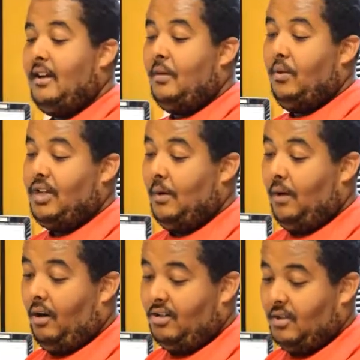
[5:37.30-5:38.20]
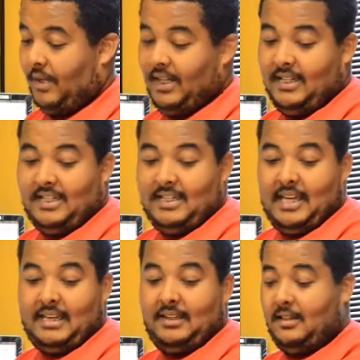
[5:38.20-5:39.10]
which I will also get into
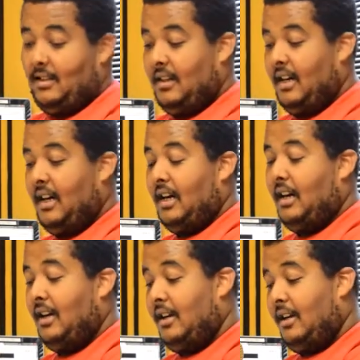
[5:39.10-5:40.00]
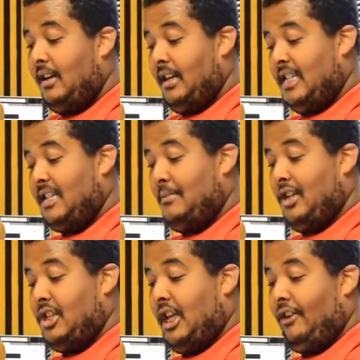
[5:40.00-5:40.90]
that a
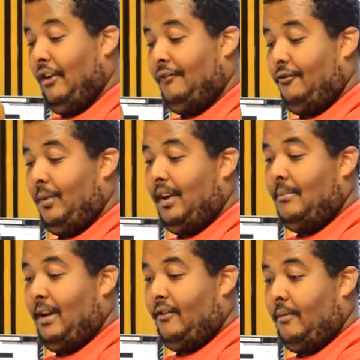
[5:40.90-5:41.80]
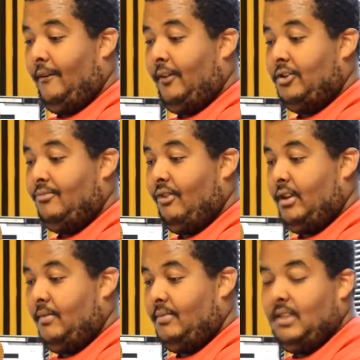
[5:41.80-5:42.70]
smidge later after we come back from our first break.
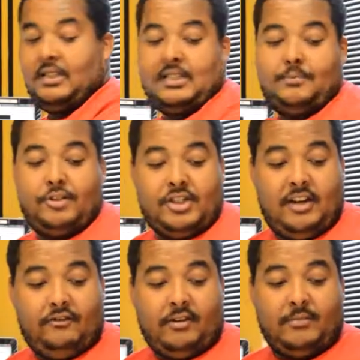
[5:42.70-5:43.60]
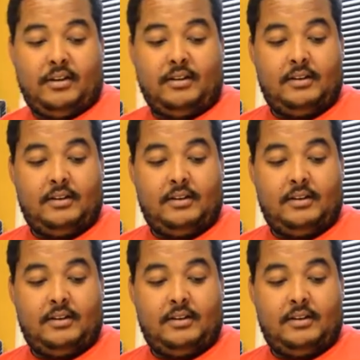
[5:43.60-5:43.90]
Push that on, but